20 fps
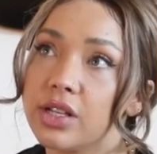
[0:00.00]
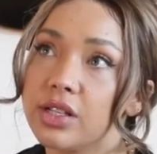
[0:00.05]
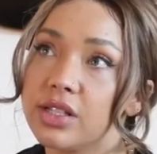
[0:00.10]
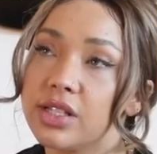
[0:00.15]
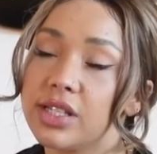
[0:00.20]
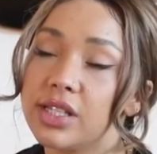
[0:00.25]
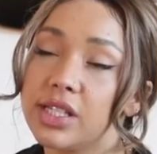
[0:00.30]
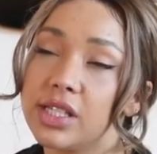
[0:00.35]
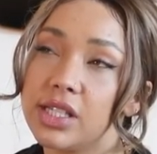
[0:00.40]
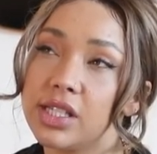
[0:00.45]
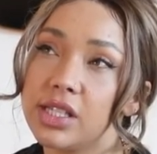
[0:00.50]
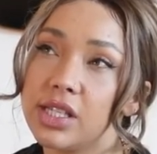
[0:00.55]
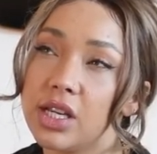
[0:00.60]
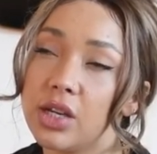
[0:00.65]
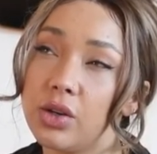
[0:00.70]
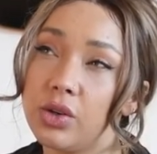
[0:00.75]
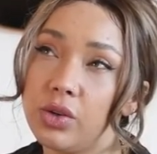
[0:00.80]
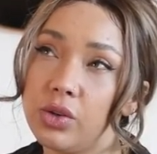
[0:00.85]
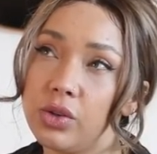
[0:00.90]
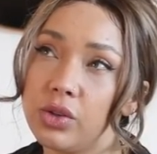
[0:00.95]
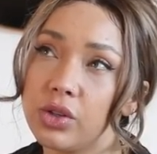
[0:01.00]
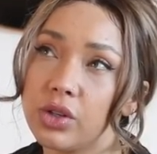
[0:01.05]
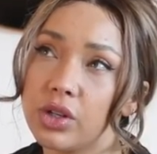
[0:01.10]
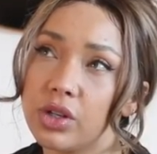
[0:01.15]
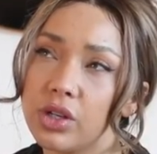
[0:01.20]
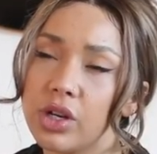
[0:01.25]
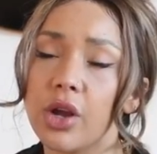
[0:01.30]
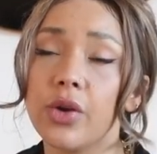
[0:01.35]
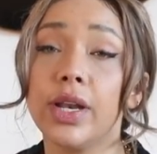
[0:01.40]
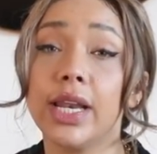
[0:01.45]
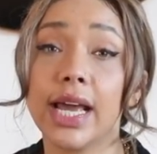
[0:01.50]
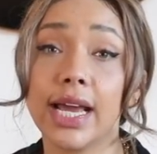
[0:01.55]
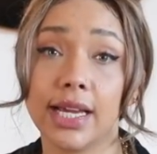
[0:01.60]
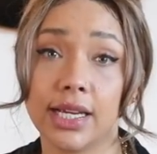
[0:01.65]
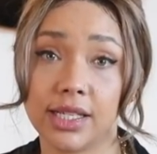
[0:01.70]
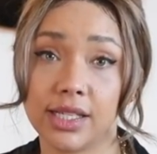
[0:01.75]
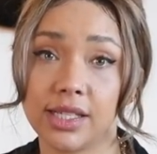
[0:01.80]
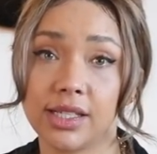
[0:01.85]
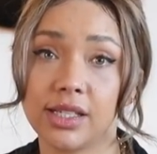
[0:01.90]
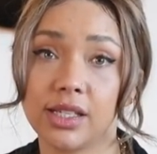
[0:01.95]
Silk? No,
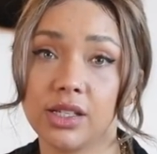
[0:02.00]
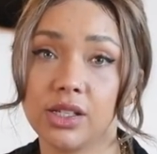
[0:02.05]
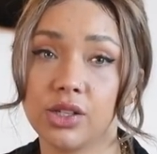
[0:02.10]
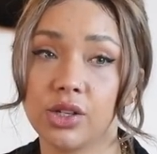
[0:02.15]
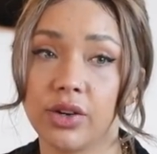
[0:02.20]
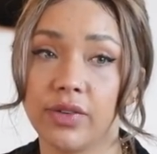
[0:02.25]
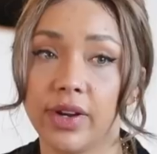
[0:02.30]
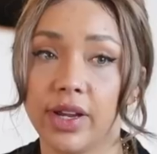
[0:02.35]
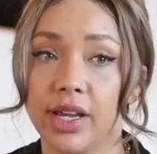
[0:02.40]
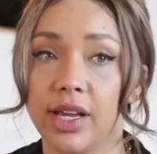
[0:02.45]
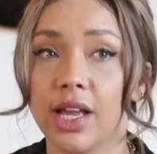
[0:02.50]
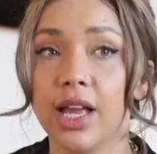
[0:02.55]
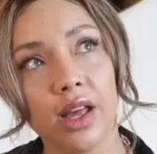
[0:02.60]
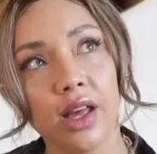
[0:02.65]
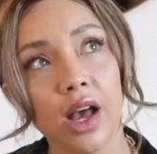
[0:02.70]
lace, sorry.